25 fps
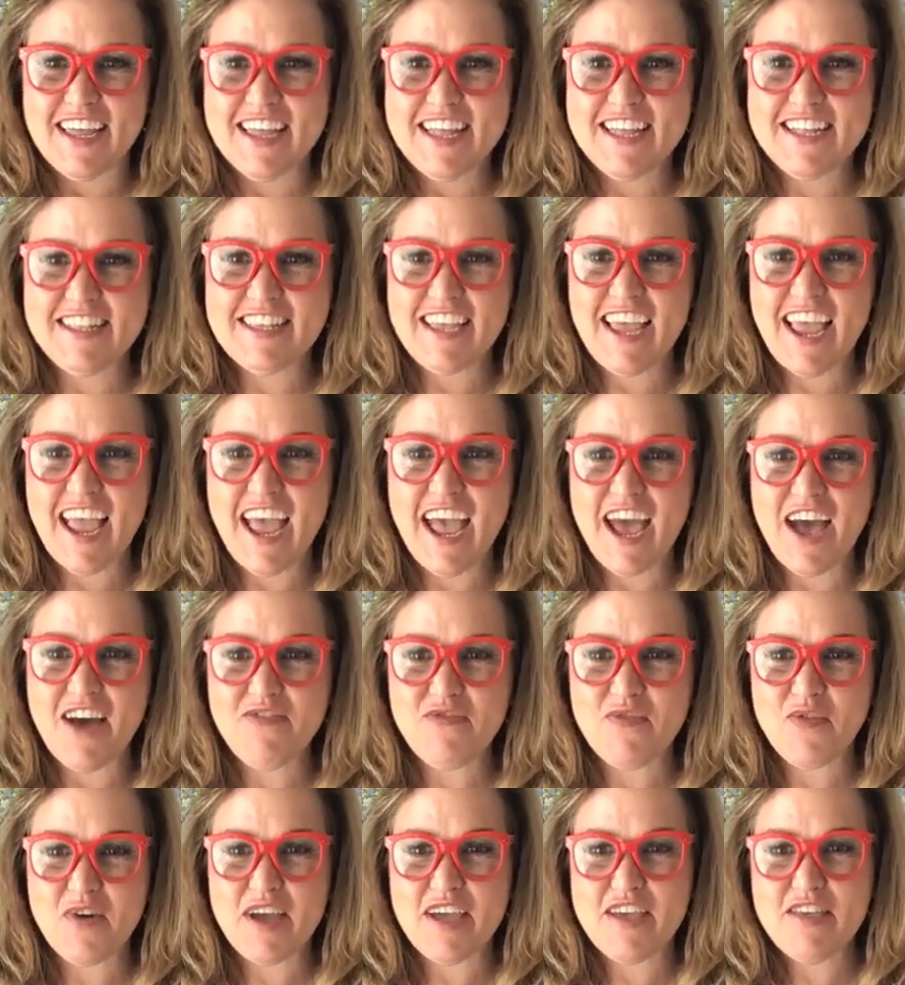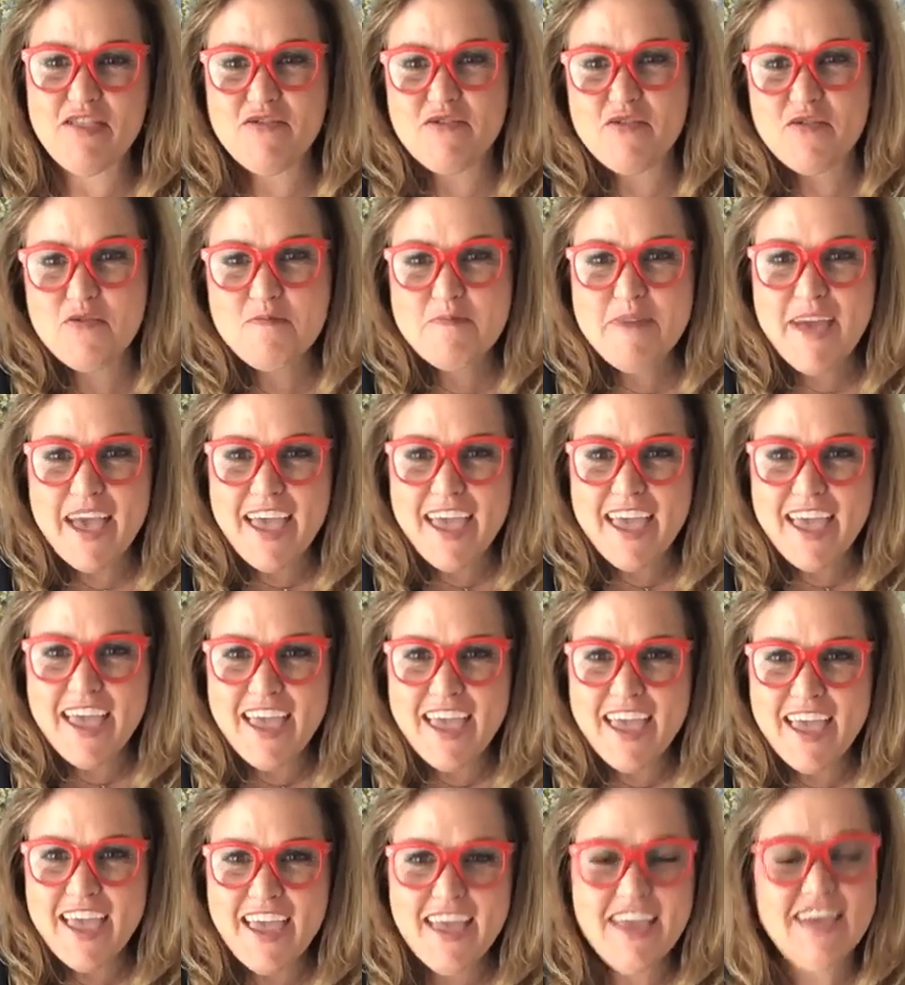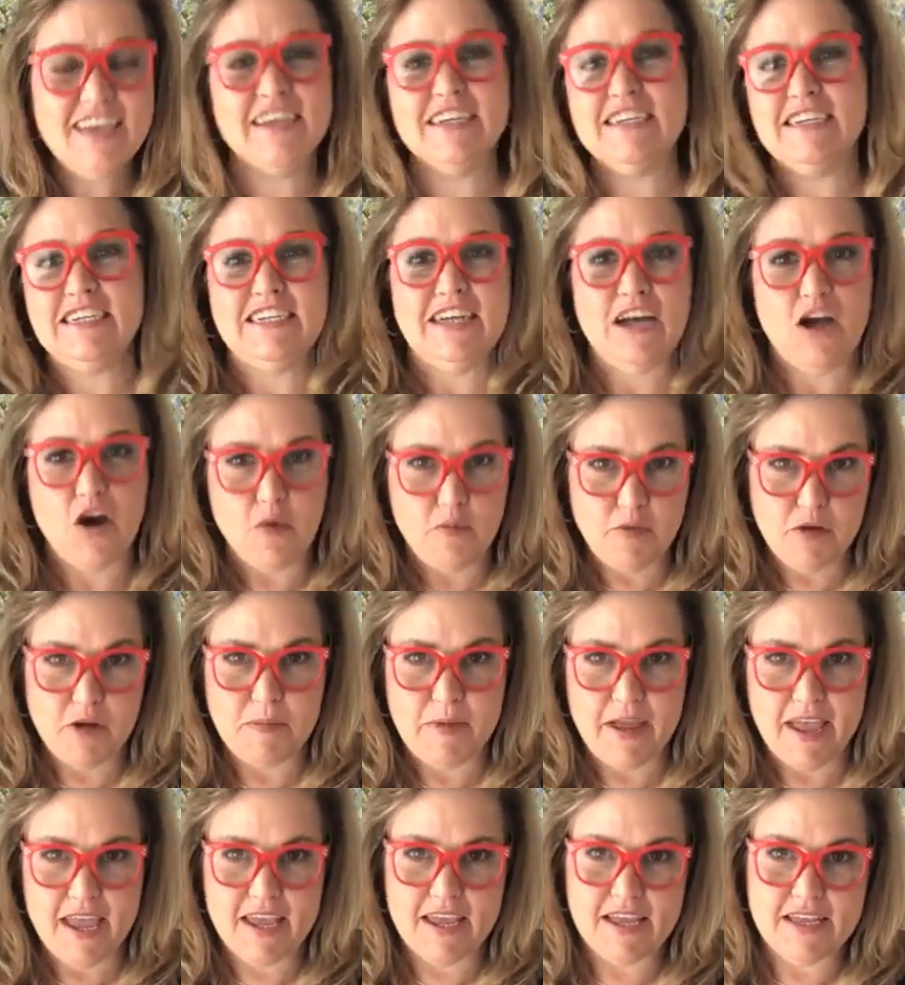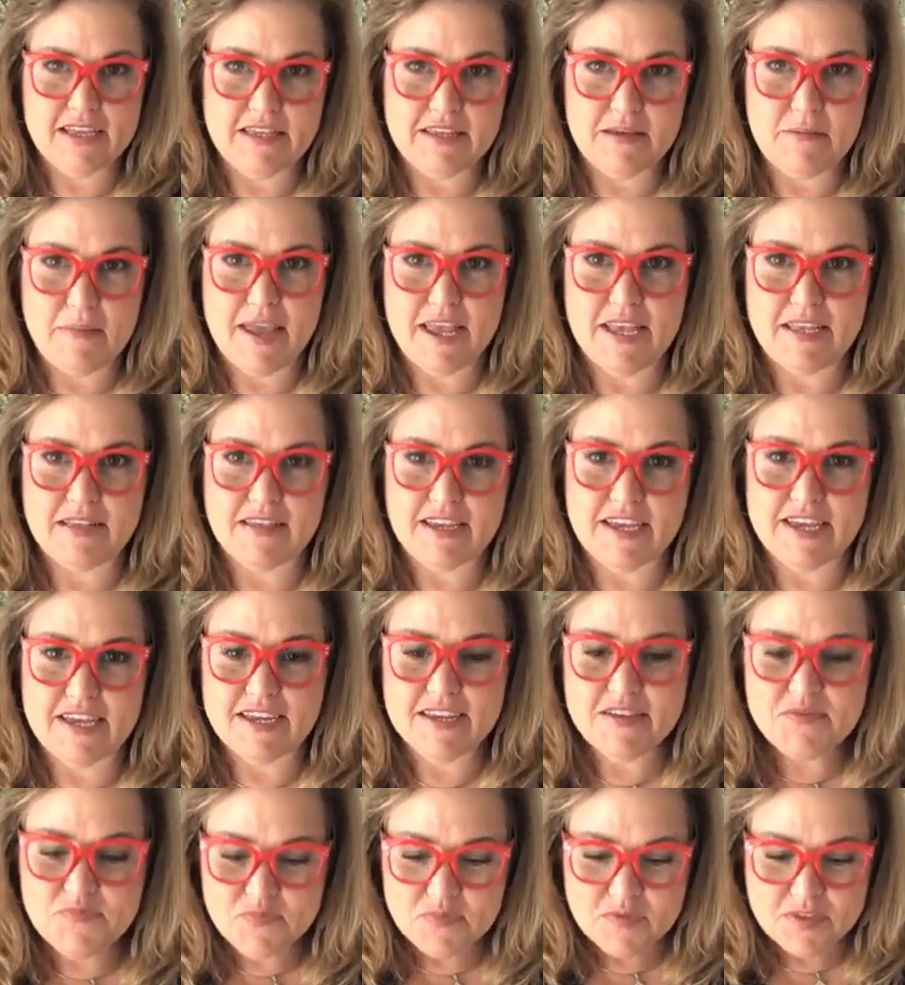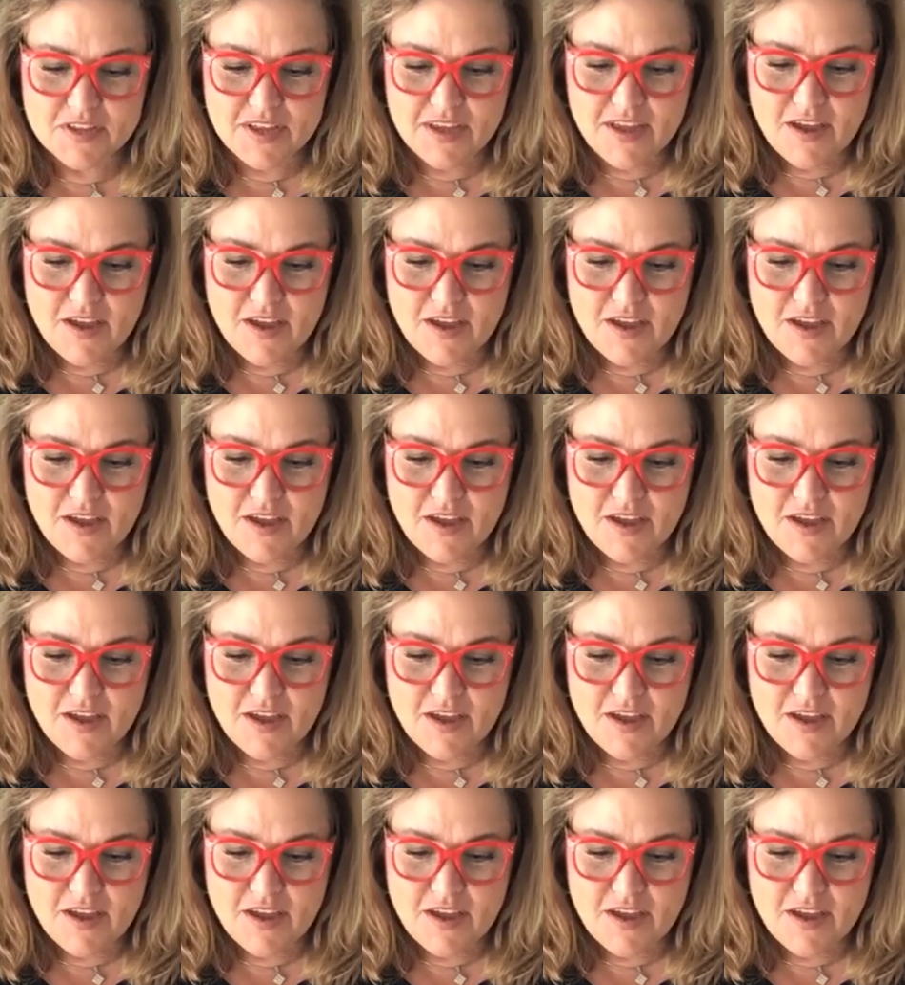It's halfway through May. Hope your May is amazing.